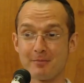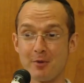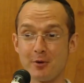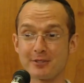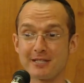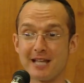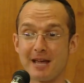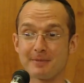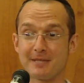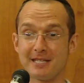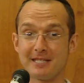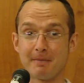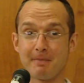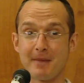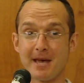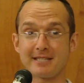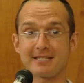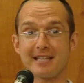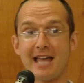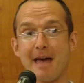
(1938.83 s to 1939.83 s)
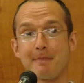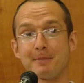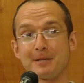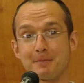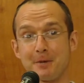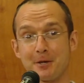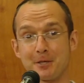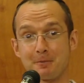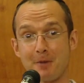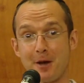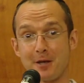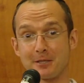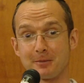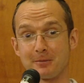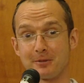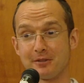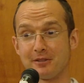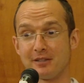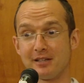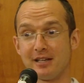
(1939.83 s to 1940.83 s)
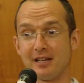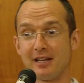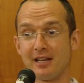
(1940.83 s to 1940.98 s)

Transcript: Most apps need the best app experience possible,